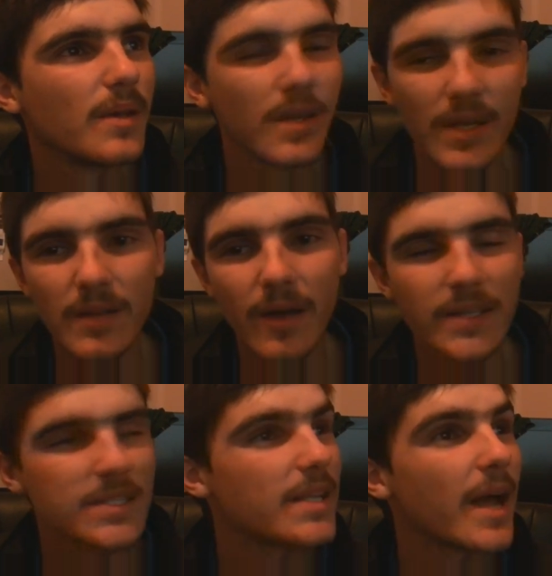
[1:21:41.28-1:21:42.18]
He
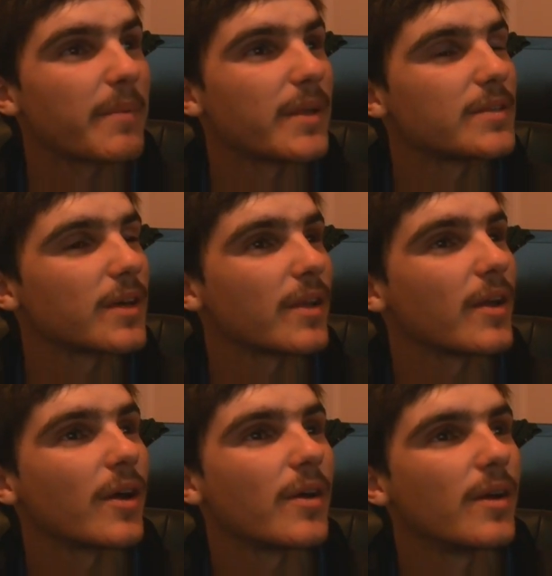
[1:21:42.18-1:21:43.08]
likes the tap-ins, I don't
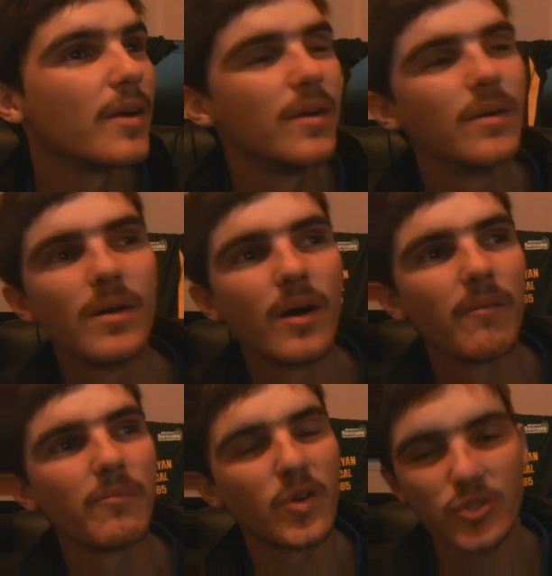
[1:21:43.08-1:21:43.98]
know.
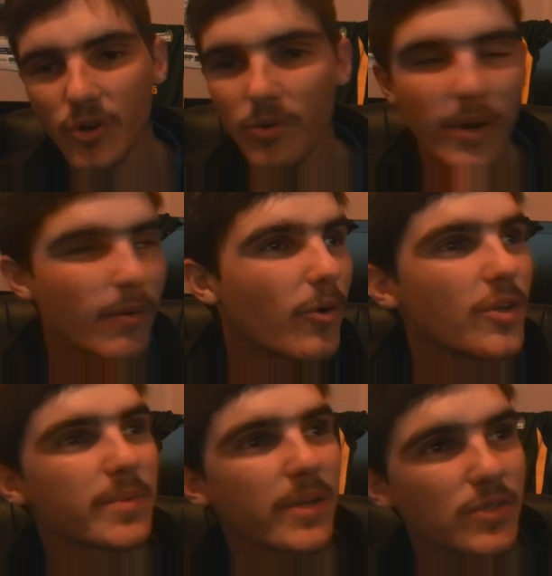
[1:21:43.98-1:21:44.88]
I'm not sure what it
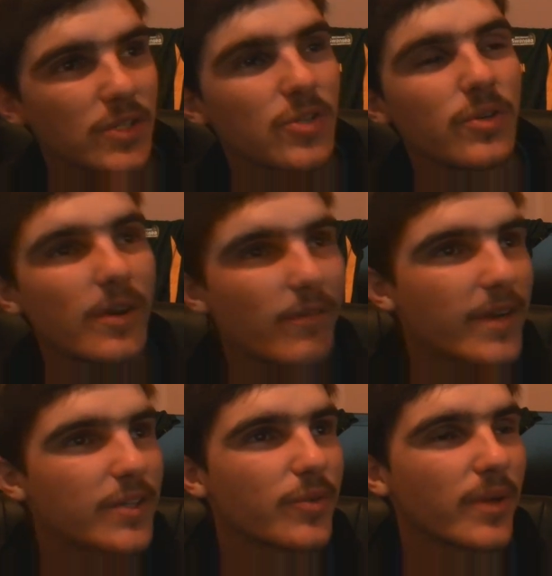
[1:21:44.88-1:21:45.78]
was, but it was a 2-0
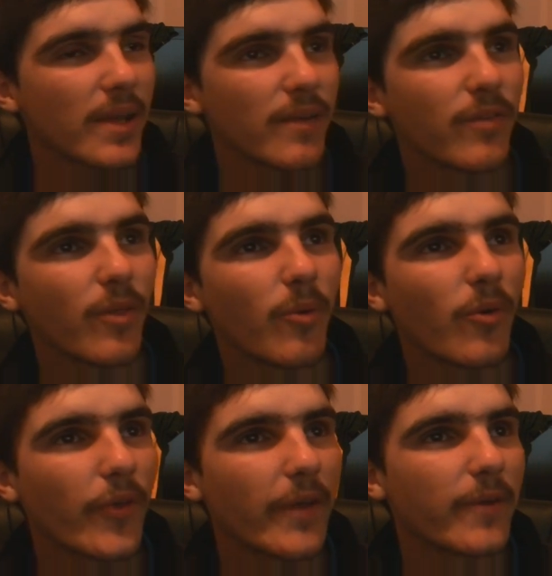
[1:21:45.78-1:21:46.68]
victory for the
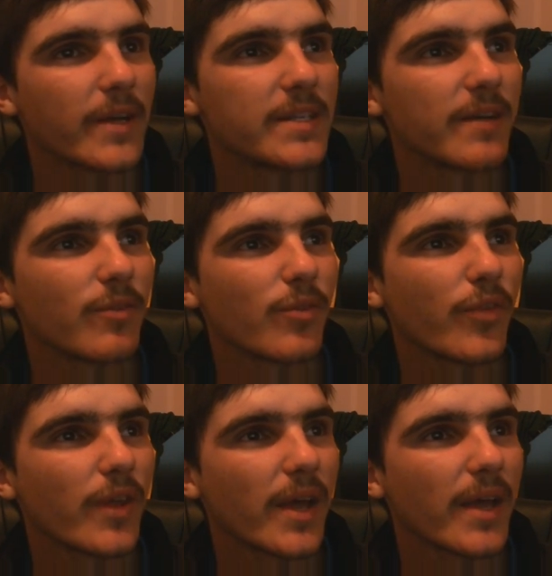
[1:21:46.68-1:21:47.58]
Wallsend Red Devils
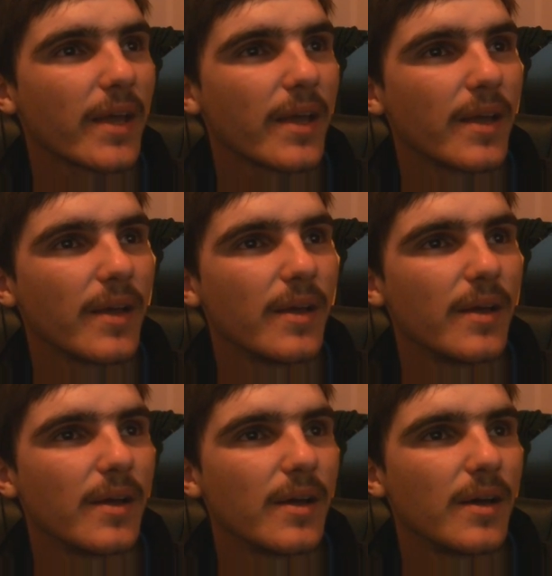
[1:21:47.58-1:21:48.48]
today.
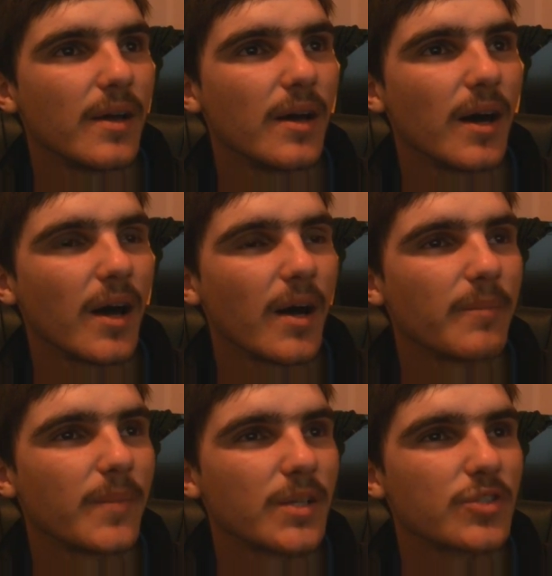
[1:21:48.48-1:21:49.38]

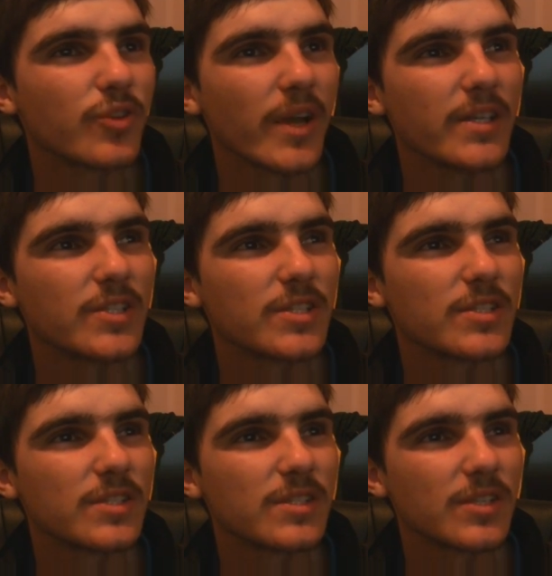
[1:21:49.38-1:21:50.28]
A strange
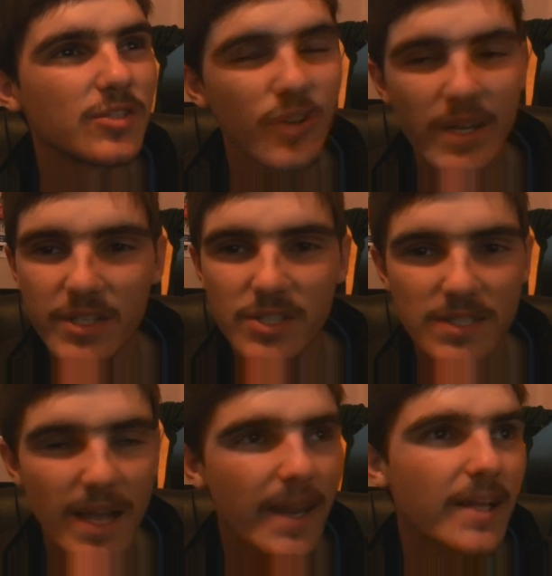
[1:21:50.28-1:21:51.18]

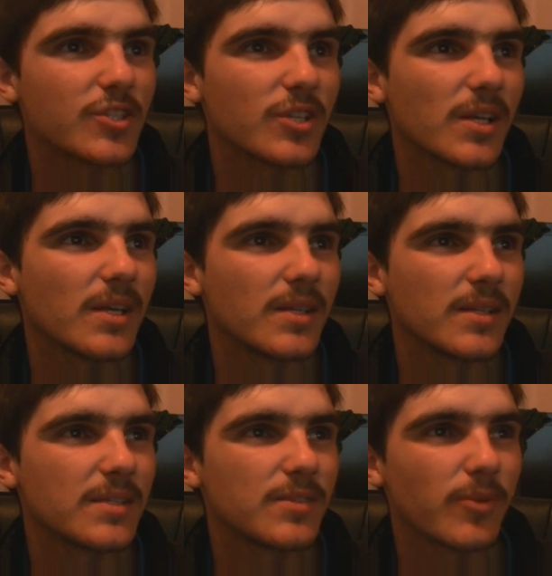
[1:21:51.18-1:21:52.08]
stat, actually.
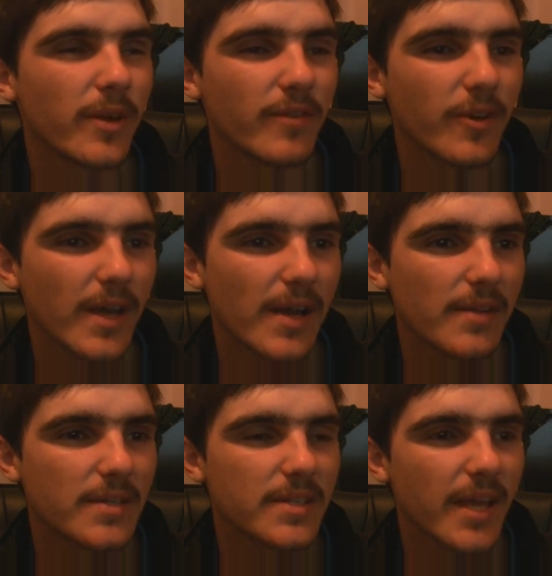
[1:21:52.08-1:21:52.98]
This is what I've got out of
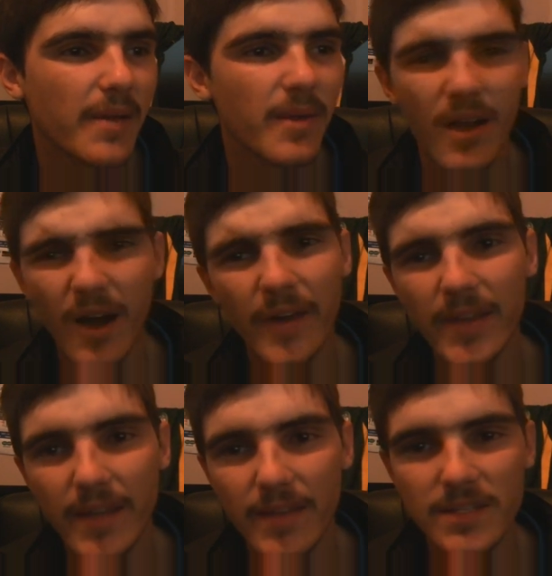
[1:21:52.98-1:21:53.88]
this game. I only
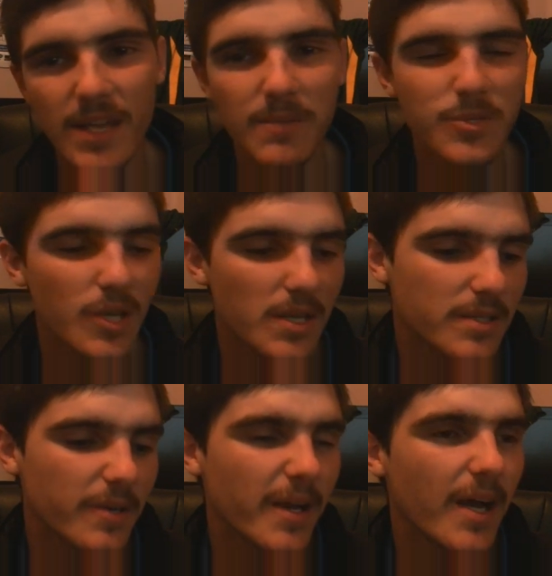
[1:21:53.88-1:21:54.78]
get the team sheet,
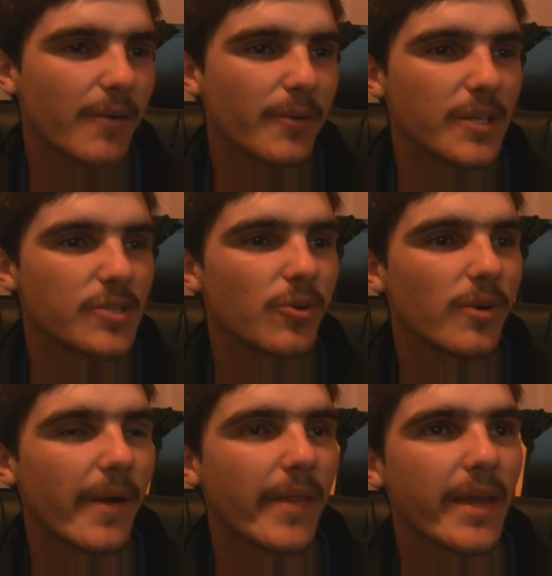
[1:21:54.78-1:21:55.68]
so I can't really talk
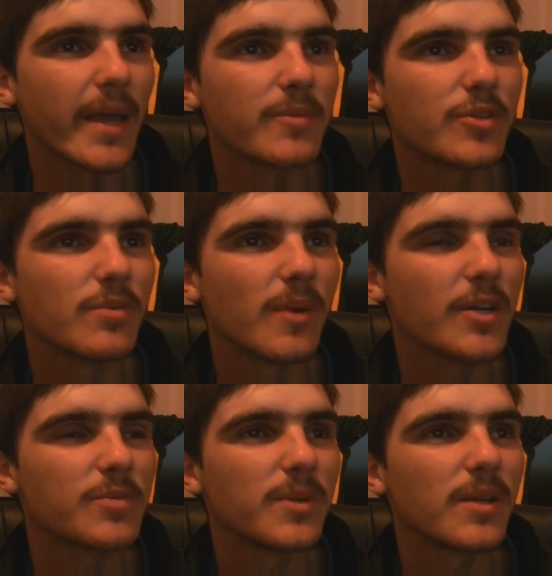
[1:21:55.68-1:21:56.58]
about the game too
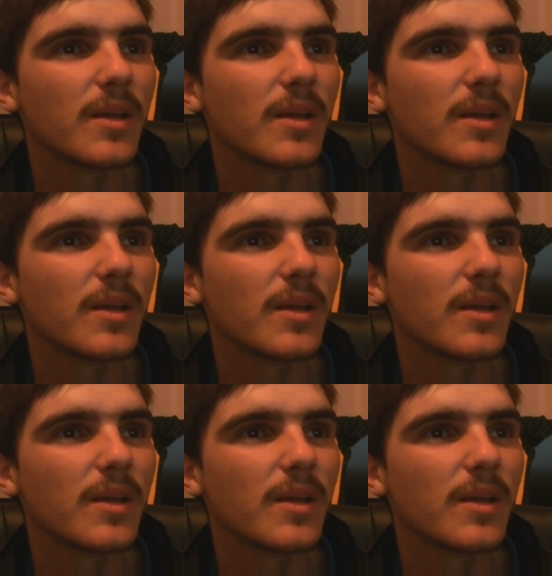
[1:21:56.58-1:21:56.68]
much, but